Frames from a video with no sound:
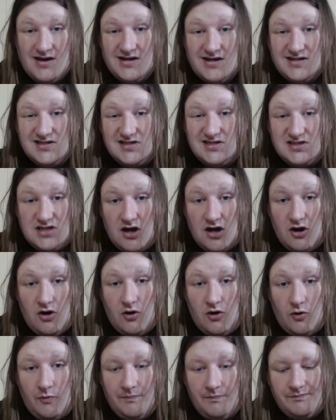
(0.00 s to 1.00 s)

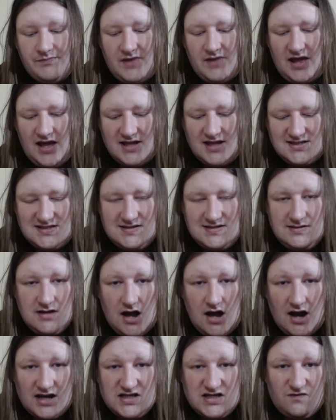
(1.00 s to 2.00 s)
So, it's
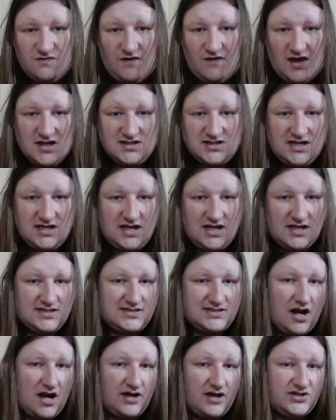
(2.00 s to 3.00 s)
not as fancy, it's
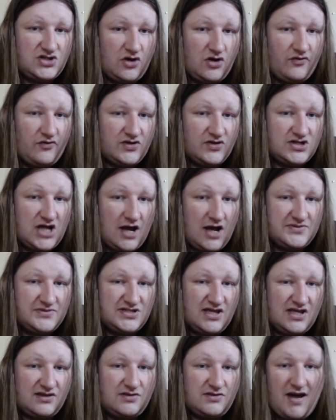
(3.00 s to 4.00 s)
not as over the top as
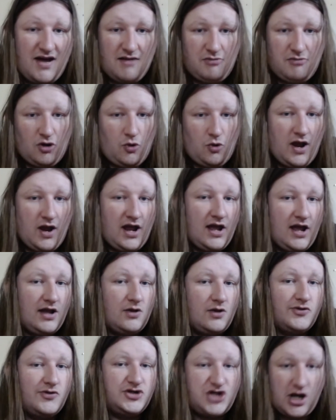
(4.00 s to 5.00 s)
like the Magma Quake or
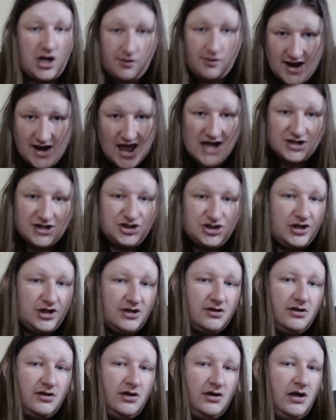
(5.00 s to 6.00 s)
the Chain Reaction,